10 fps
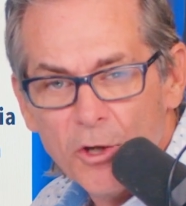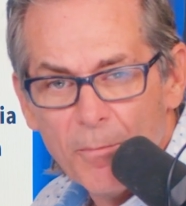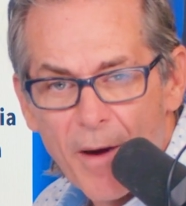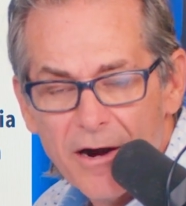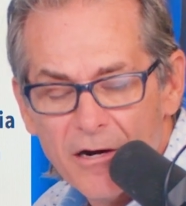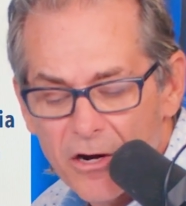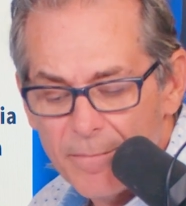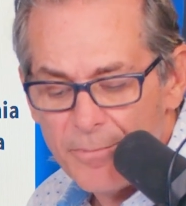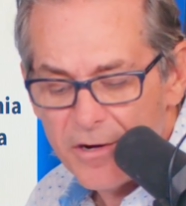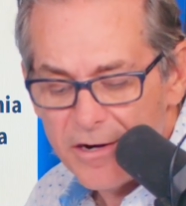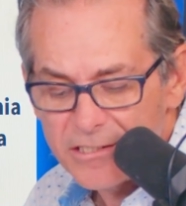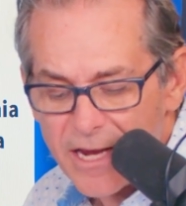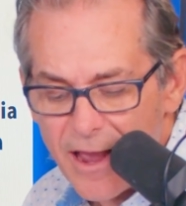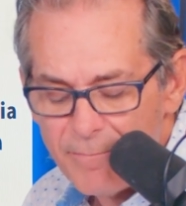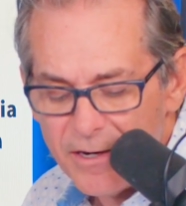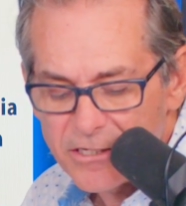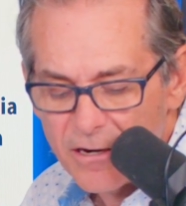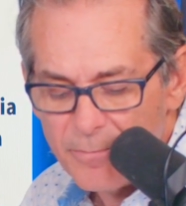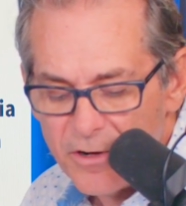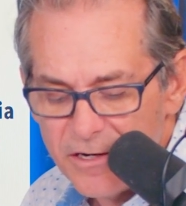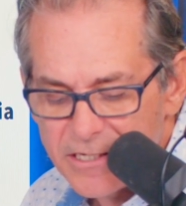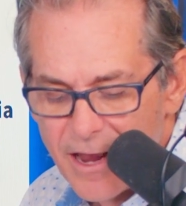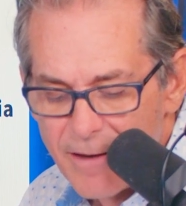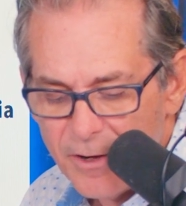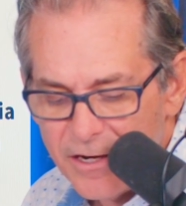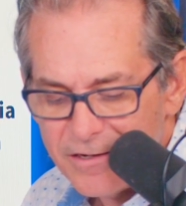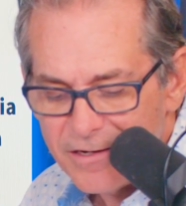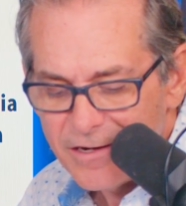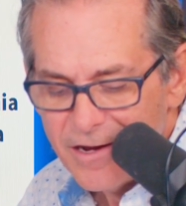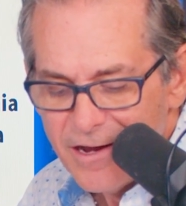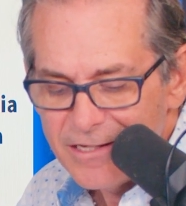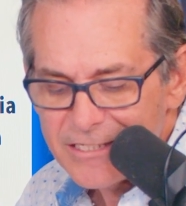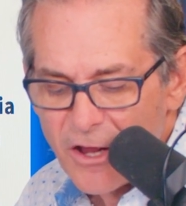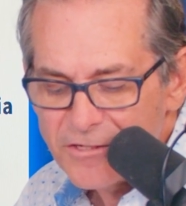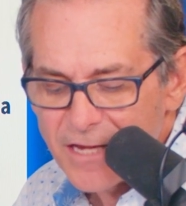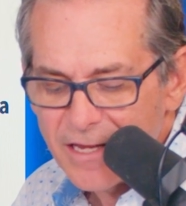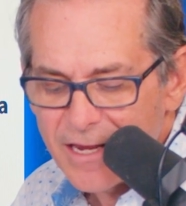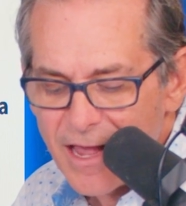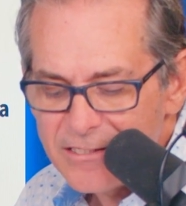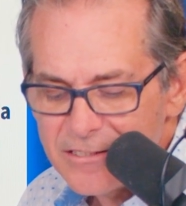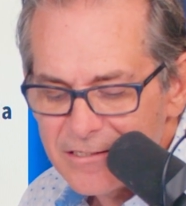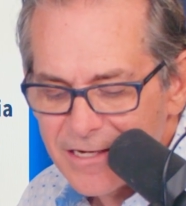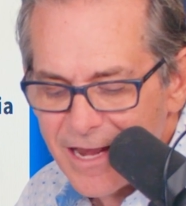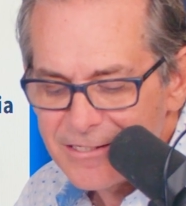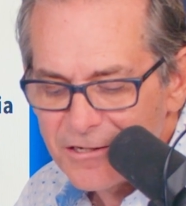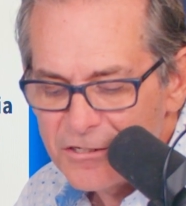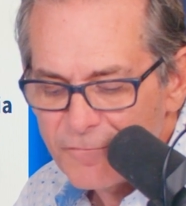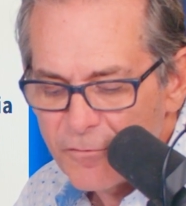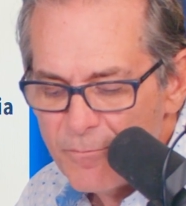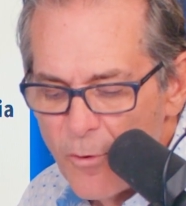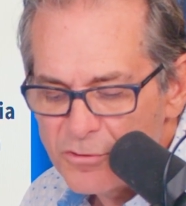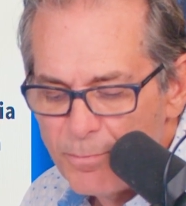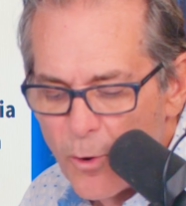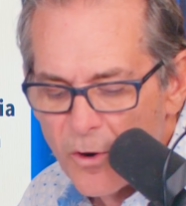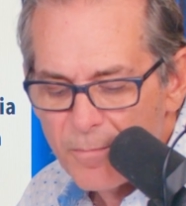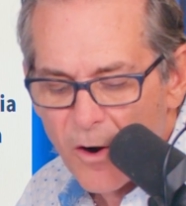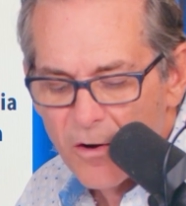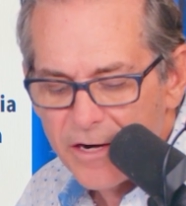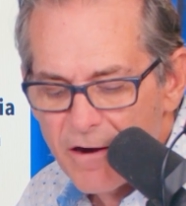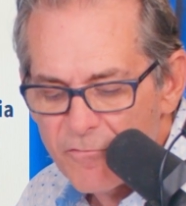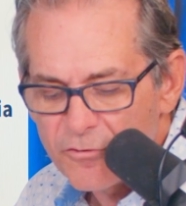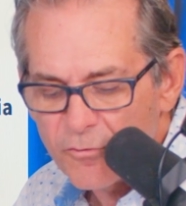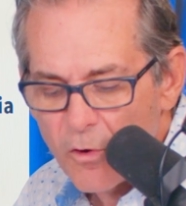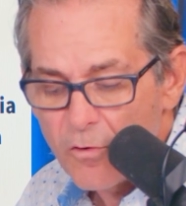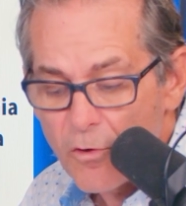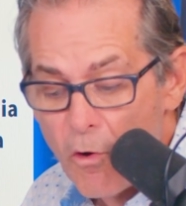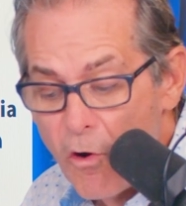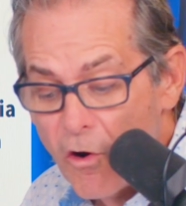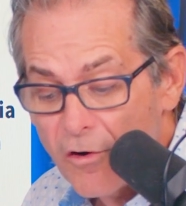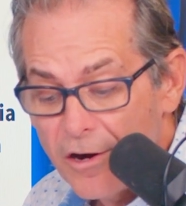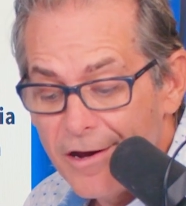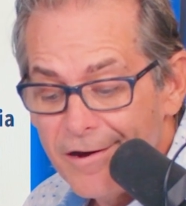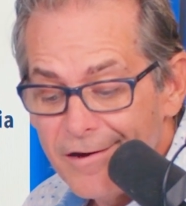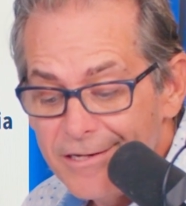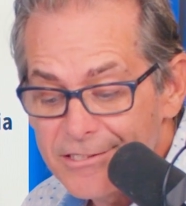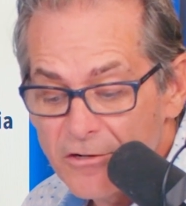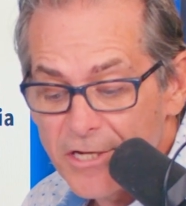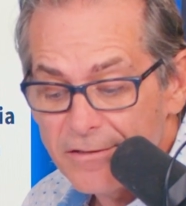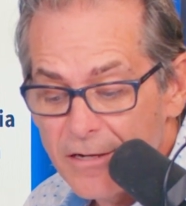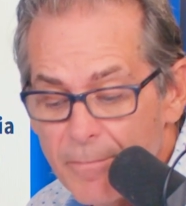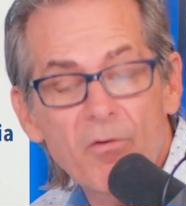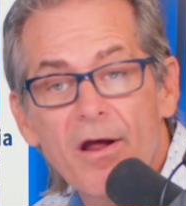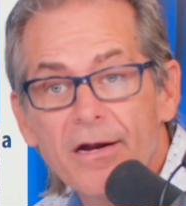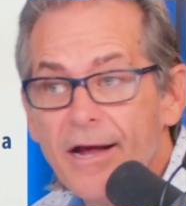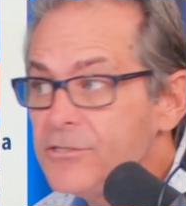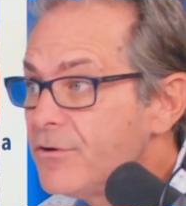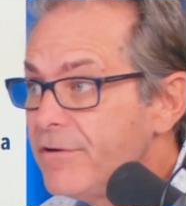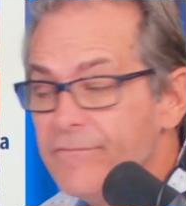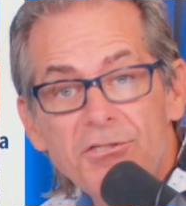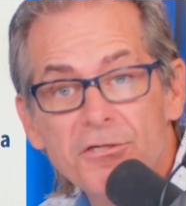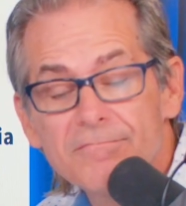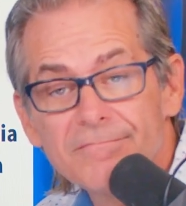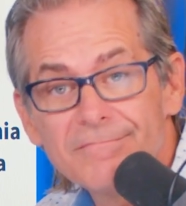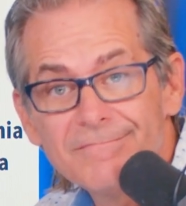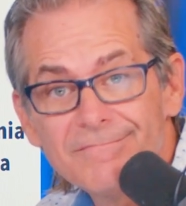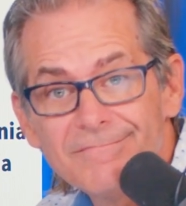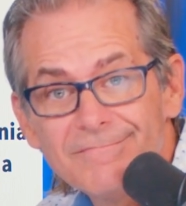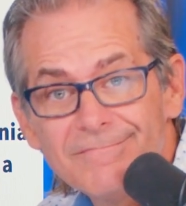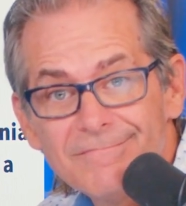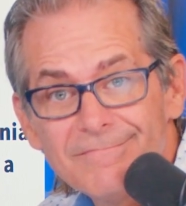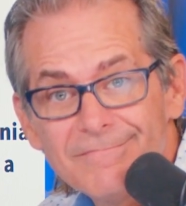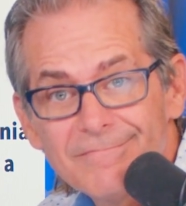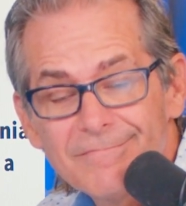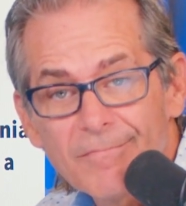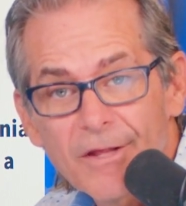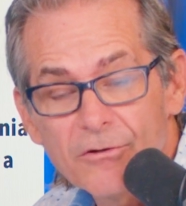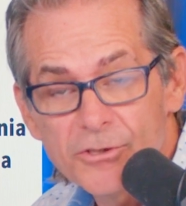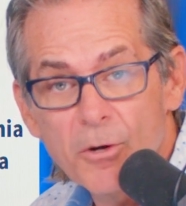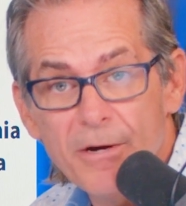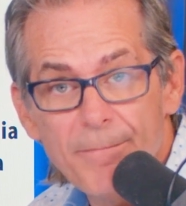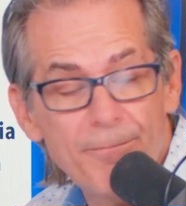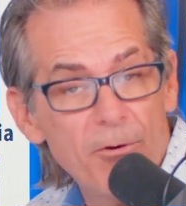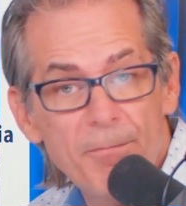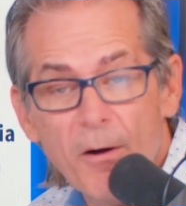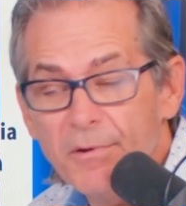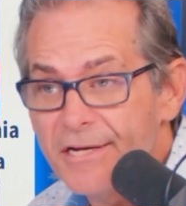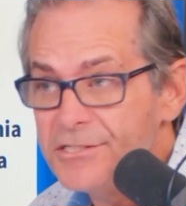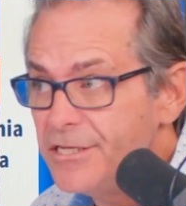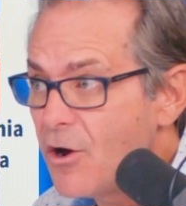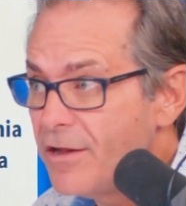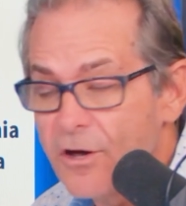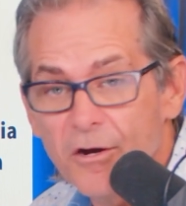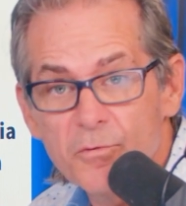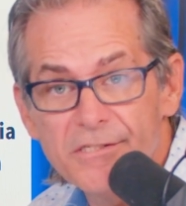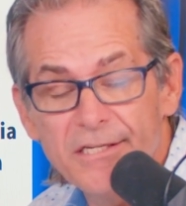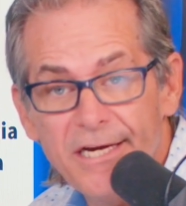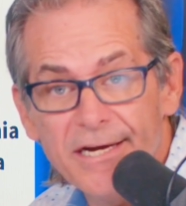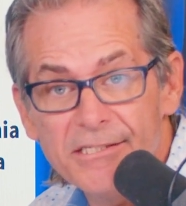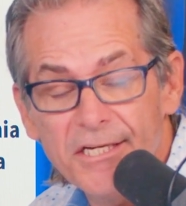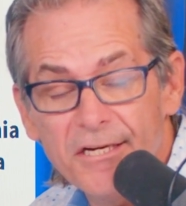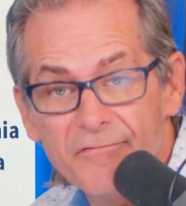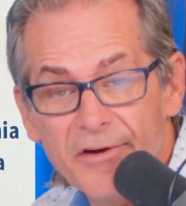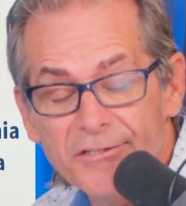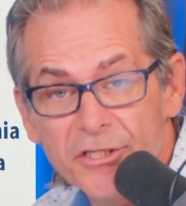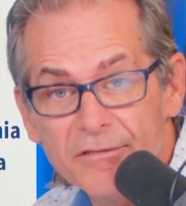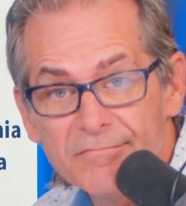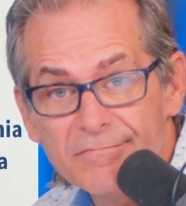Joe Biden are going to put in his cabinet. He's going to put in his cabinet. It sounds like the guest list for the most boring party ever thrown, or it sounds like the Democratic National Convention. There's so many Republicans in there, I thought it was the DNC convention.